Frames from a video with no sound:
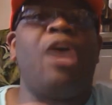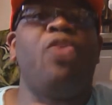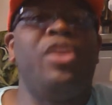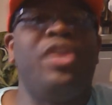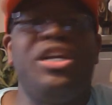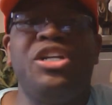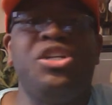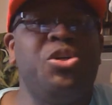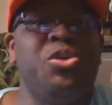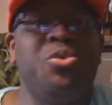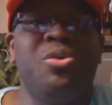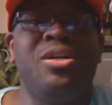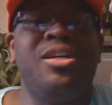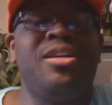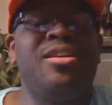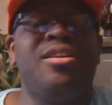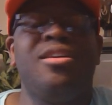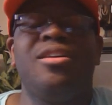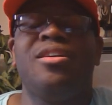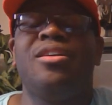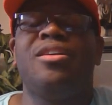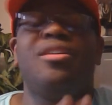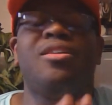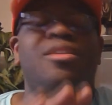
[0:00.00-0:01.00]
they do it,
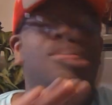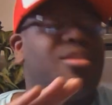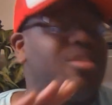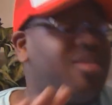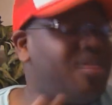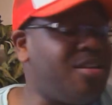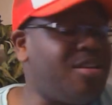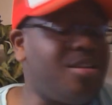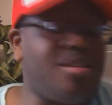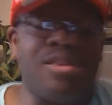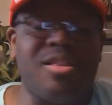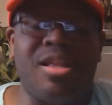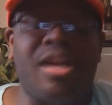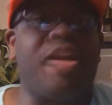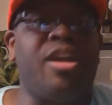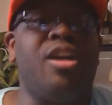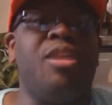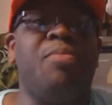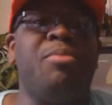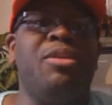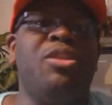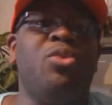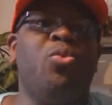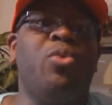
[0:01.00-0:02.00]
they're
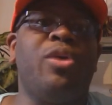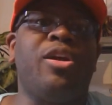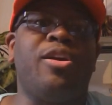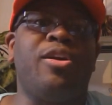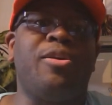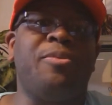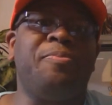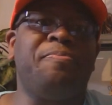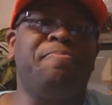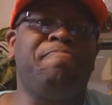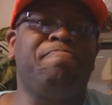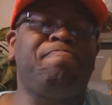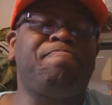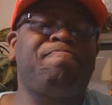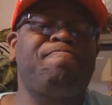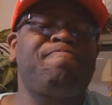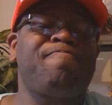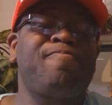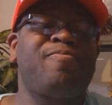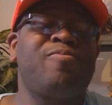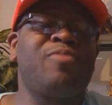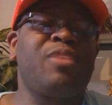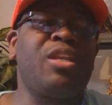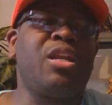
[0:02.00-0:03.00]
gonna be the winner.
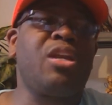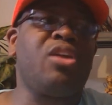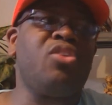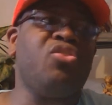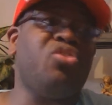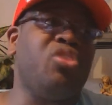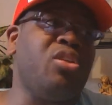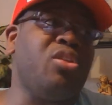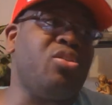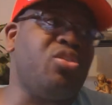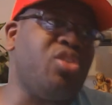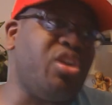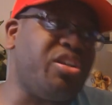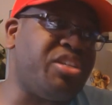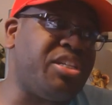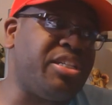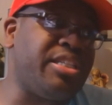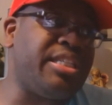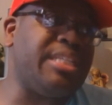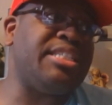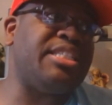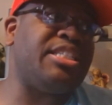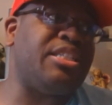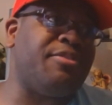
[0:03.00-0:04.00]

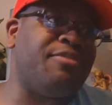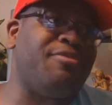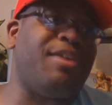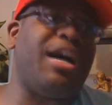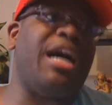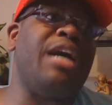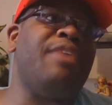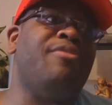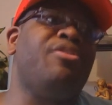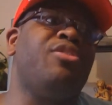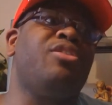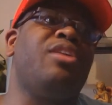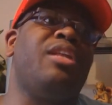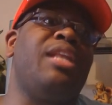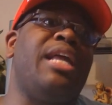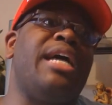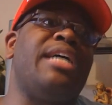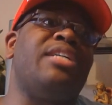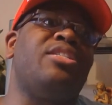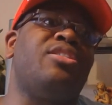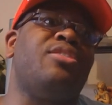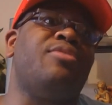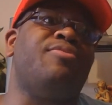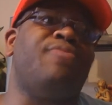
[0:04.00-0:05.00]
The survivor, the
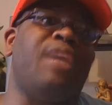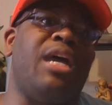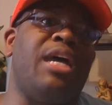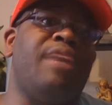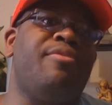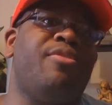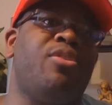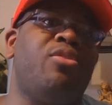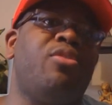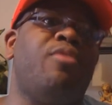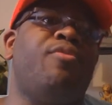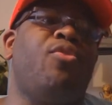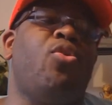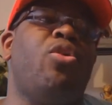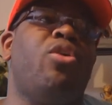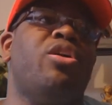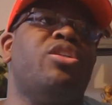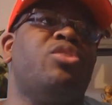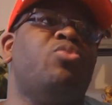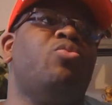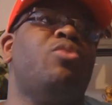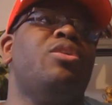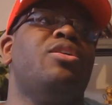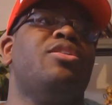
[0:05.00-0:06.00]
last survivor, of
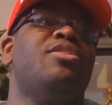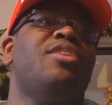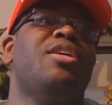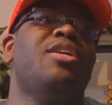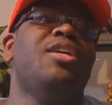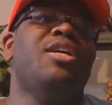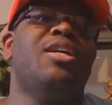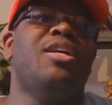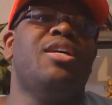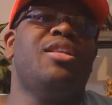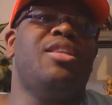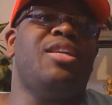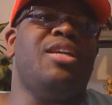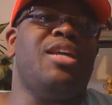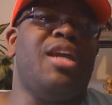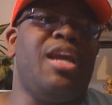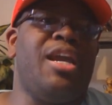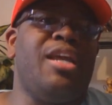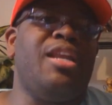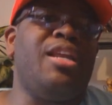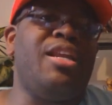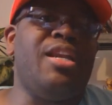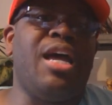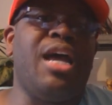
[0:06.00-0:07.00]
course, was the
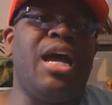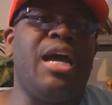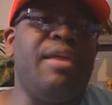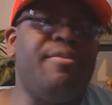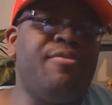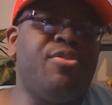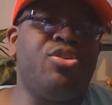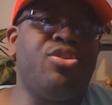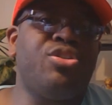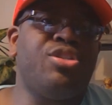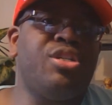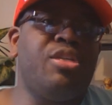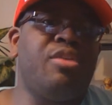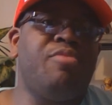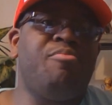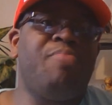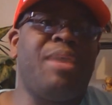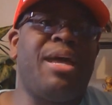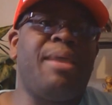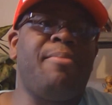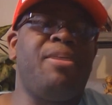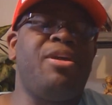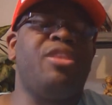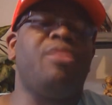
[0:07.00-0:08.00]
89 version of
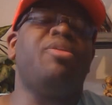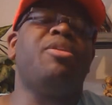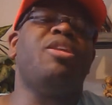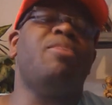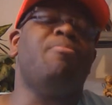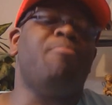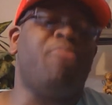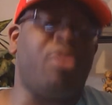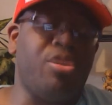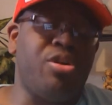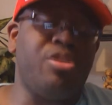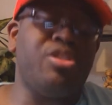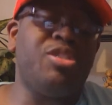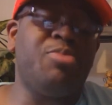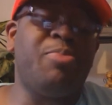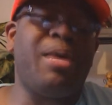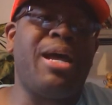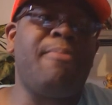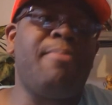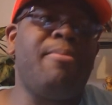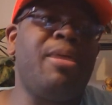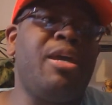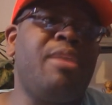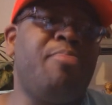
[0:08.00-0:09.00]
Batman, Tim Burton's
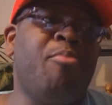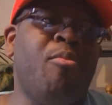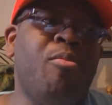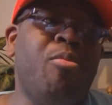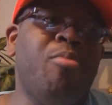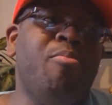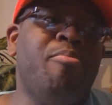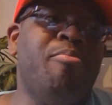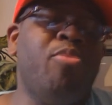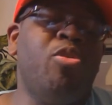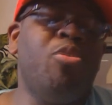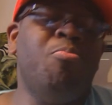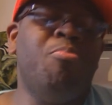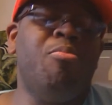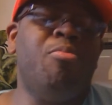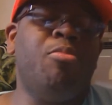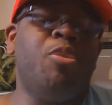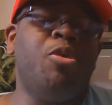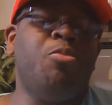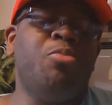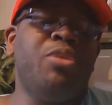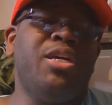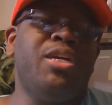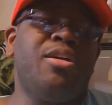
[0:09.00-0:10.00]
Batman
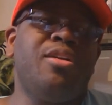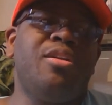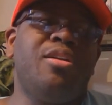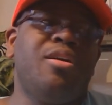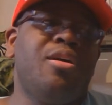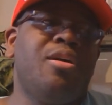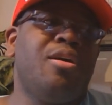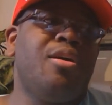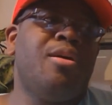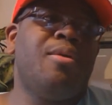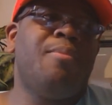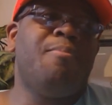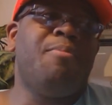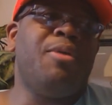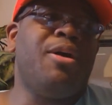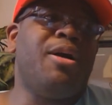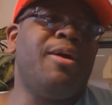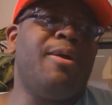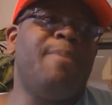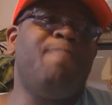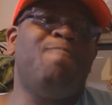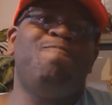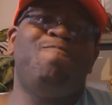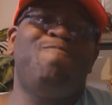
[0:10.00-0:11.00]
Mobile,
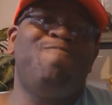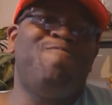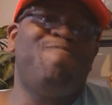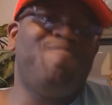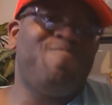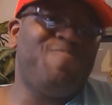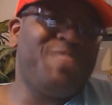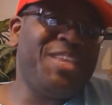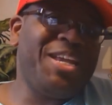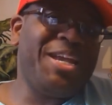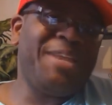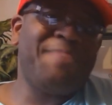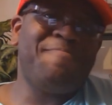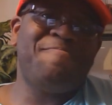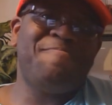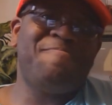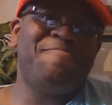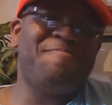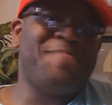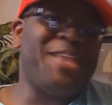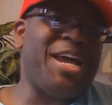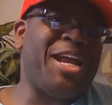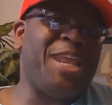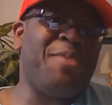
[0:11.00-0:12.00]
but yeah,
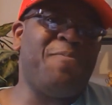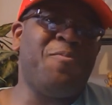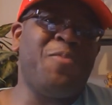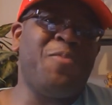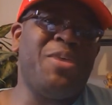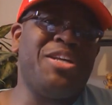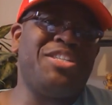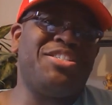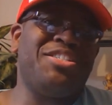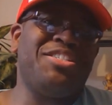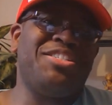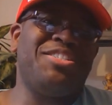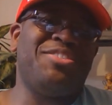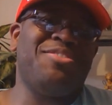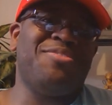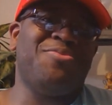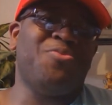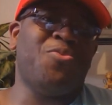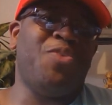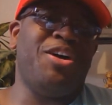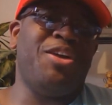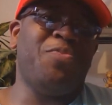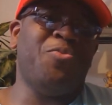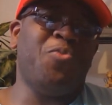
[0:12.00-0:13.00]
Adam West is
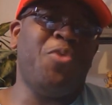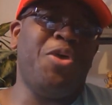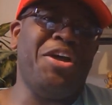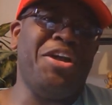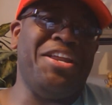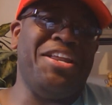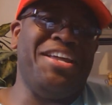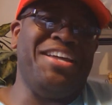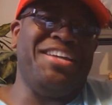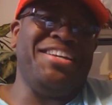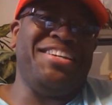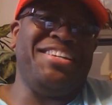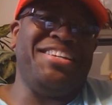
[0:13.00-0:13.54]
1-1